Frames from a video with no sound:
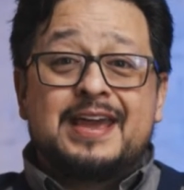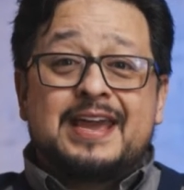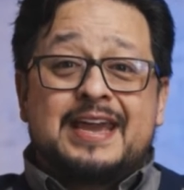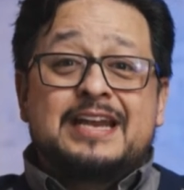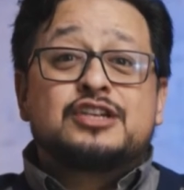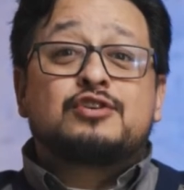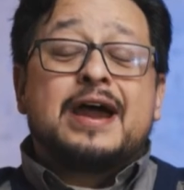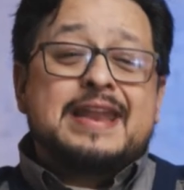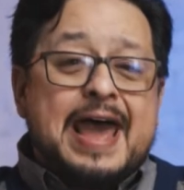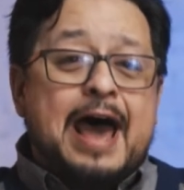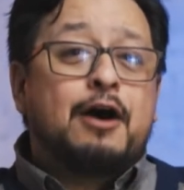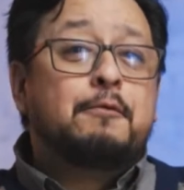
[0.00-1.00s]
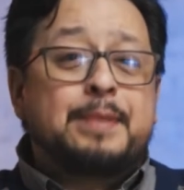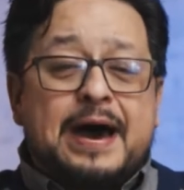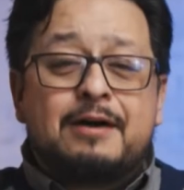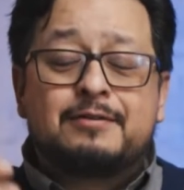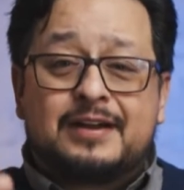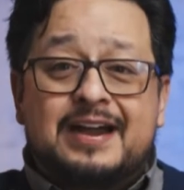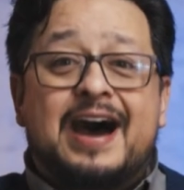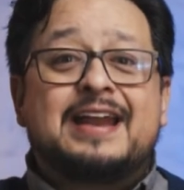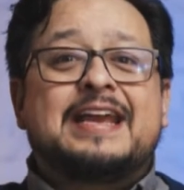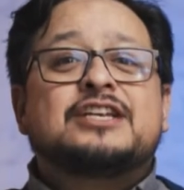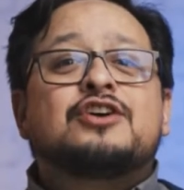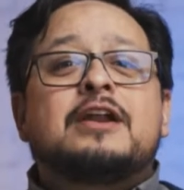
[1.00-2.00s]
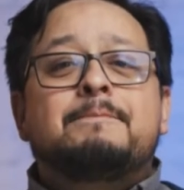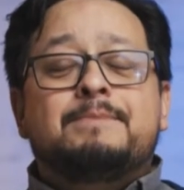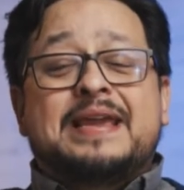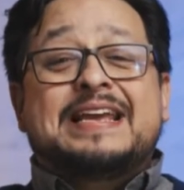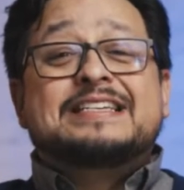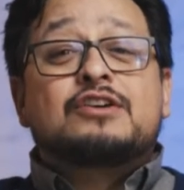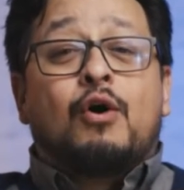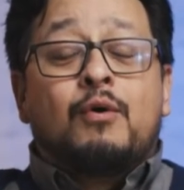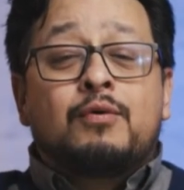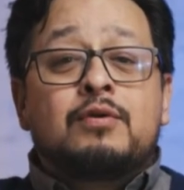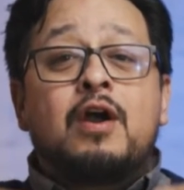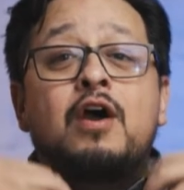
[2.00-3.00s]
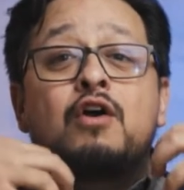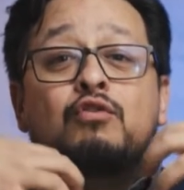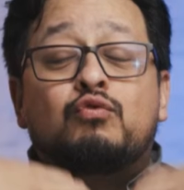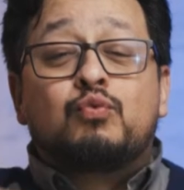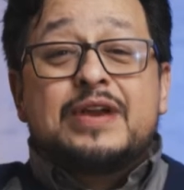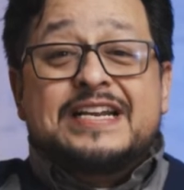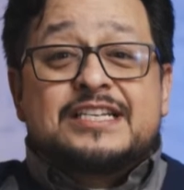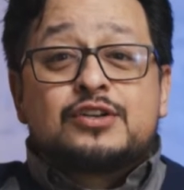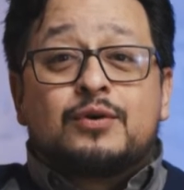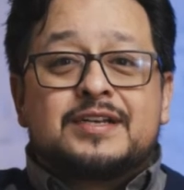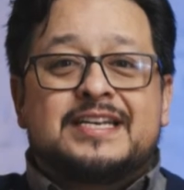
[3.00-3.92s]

He tried to help out God. He tried to be his own resource.